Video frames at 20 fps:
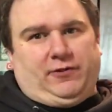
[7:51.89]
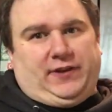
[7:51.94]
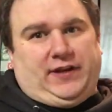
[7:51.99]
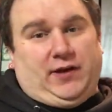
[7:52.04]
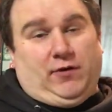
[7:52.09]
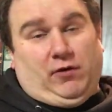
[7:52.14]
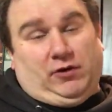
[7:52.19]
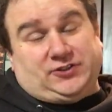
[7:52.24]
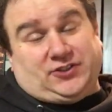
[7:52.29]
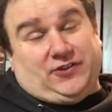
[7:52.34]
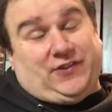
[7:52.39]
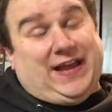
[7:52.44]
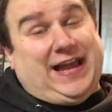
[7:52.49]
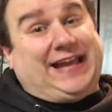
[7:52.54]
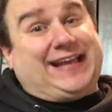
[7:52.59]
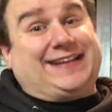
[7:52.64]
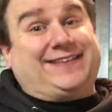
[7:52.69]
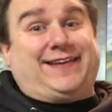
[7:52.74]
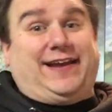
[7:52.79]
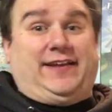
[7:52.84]
for the hero so
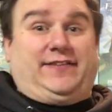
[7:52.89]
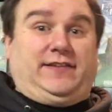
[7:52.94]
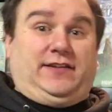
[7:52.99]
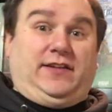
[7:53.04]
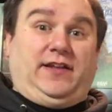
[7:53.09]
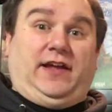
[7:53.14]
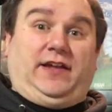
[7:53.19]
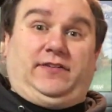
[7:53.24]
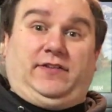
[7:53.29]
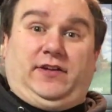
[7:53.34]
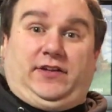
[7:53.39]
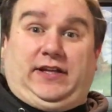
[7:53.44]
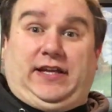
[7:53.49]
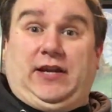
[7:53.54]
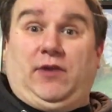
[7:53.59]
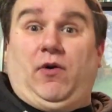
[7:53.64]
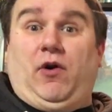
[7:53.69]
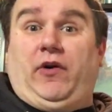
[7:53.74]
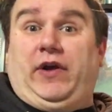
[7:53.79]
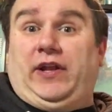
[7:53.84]
they can take the
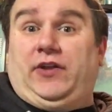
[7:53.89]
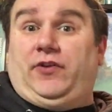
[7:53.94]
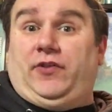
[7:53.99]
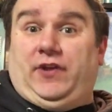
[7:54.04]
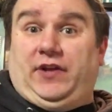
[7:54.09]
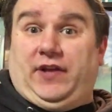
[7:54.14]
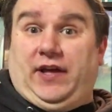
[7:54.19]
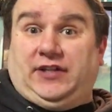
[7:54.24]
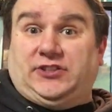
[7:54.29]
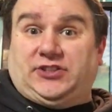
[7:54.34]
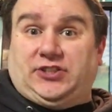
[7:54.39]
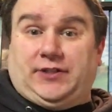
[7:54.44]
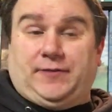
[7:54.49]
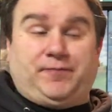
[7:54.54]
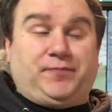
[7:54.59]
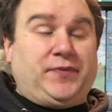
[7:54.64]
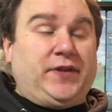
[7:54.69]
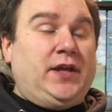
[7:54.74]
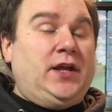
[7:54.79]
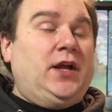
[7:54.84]
hero into the
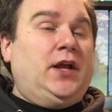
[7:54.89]
dungeon.